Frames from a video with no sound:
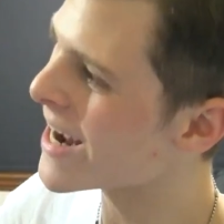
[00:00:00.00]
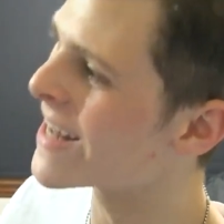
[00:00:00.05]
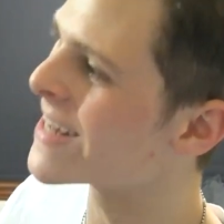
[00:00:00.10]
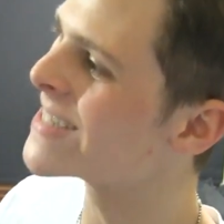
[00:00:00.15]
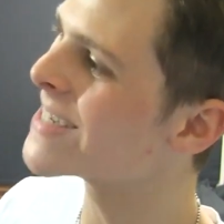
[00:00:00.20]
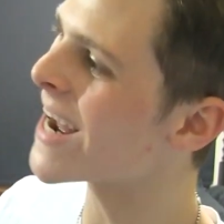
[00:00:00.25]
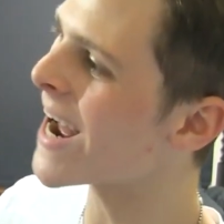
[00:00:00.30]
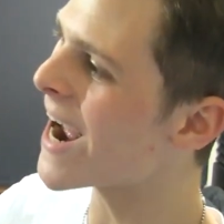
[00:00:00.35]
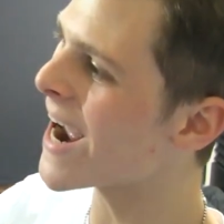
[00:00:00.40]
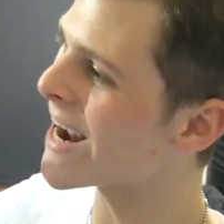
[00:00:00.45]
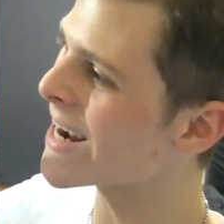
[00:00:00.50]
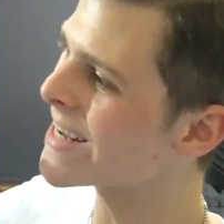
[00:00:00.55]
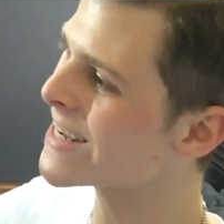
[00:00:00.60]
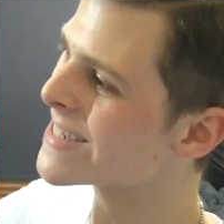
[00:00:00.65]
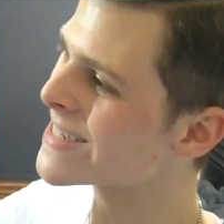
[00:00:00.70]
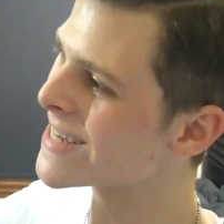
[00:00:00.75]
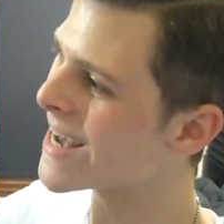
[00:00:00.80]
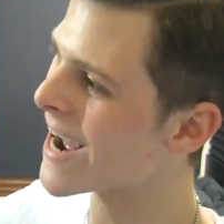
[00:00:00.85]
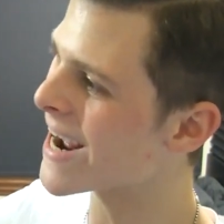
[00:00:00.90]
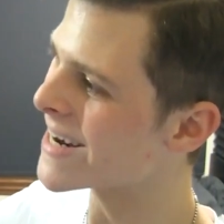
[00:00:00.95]
a
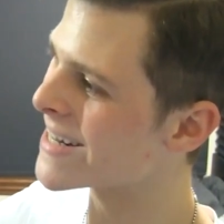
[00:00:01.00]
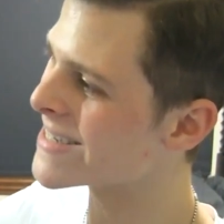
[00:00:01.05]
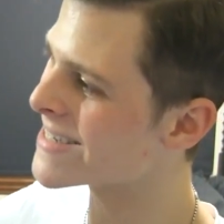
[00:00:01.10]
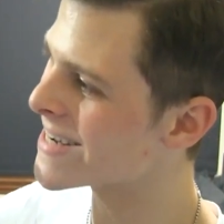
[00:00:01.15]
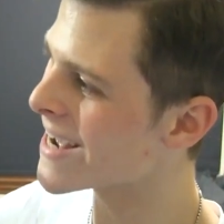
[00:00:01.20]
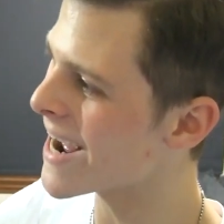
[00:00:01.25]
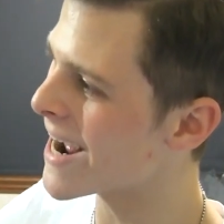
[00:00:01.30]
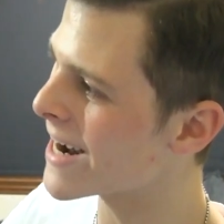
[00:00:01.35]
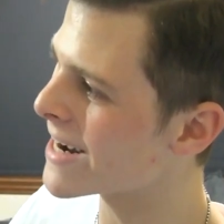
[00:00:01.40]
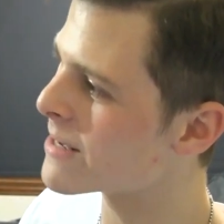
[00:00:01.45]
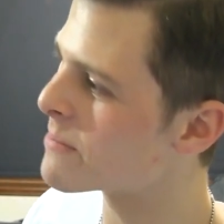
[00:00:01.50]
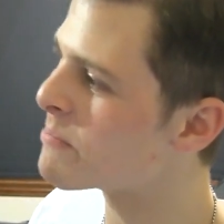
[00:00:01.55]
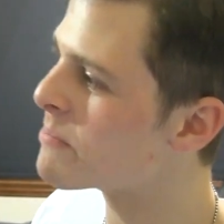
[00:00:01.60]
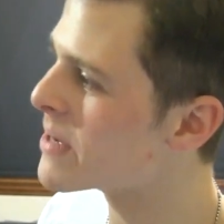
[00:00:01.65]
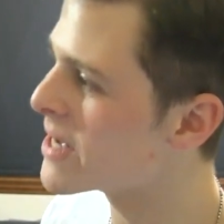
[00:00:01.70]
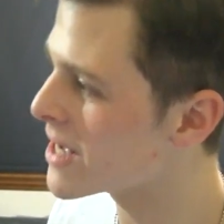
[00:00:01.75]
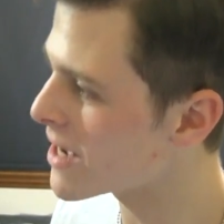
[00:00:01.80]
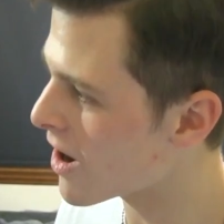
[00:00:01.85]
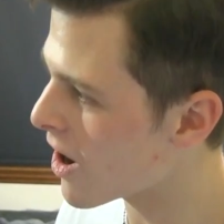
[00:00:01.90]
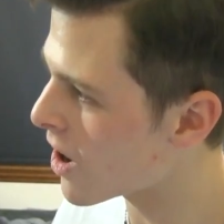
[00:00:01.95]
tiny, tiny, tiny
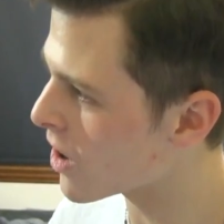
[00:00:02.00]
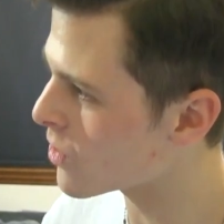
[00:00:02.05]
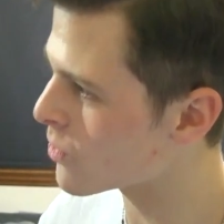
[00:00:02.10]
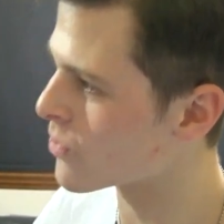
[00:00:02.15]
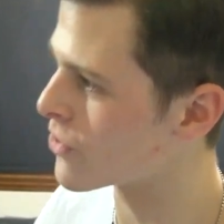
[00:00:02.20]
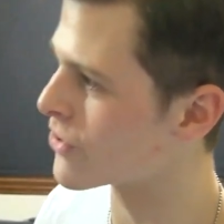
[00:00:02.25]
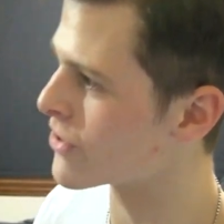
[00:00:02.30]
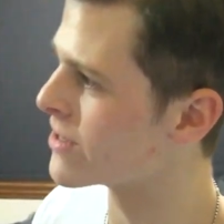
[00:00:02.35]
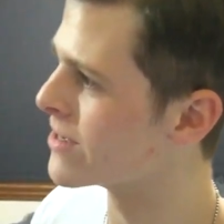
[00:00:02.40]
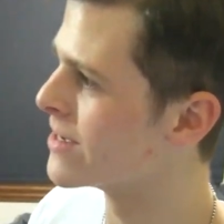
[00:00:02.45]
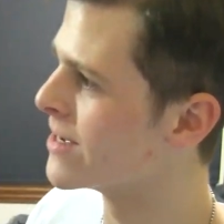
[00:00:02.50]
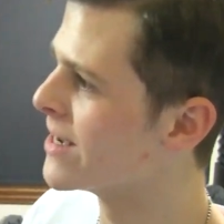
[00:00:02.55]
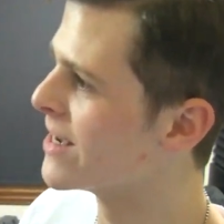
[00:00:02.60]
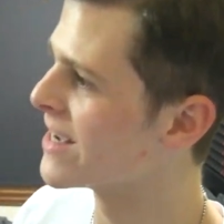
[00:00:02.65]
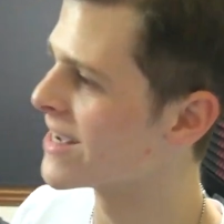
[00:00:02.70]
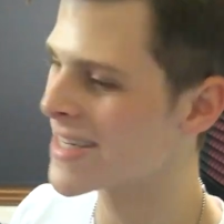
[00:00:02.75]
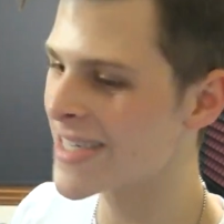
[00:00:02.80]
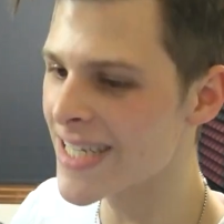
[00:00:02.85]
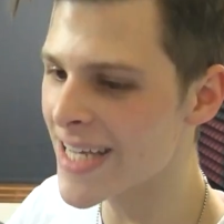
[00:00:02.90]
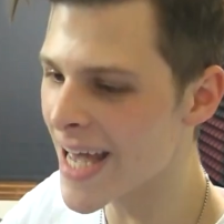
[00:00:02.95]
bit awkward.
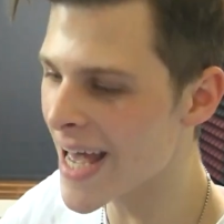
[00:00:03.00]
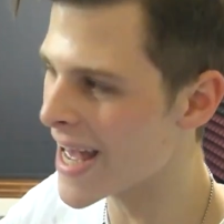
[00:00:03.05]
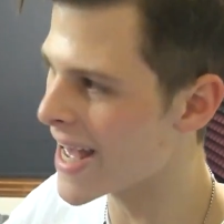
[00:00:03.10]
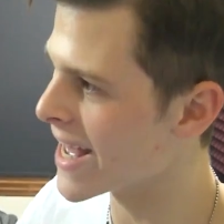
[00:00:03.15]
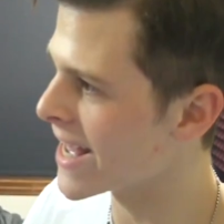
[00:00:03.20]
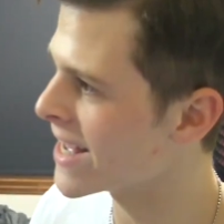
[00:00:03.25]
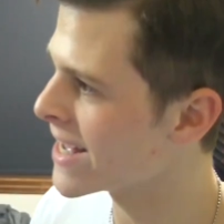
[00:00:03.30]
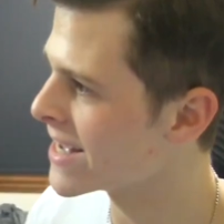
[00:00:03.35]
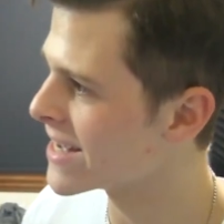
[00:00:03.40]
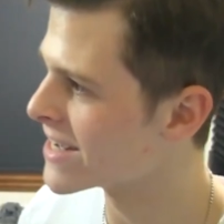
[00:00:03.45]
Yeah,